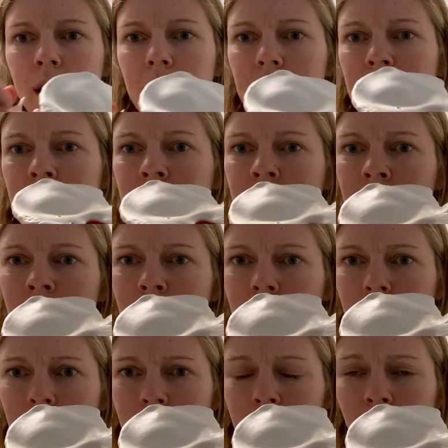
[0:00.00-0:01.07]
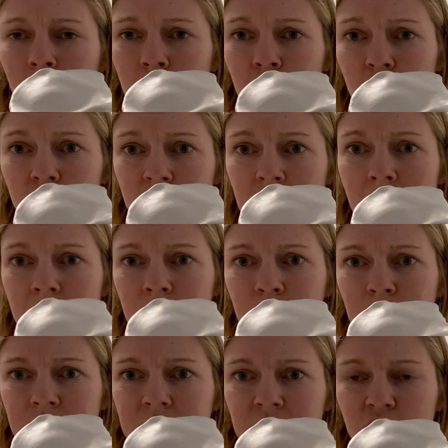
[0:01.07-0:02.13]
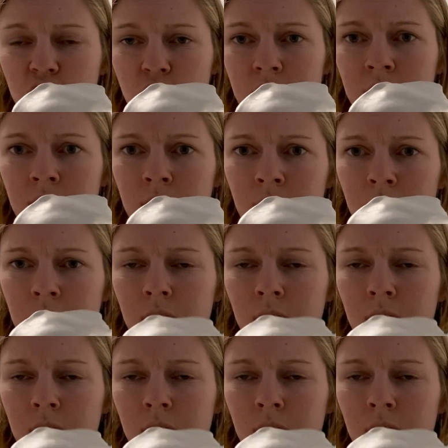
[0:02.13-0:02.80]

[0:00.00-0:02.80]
in lying on your side position,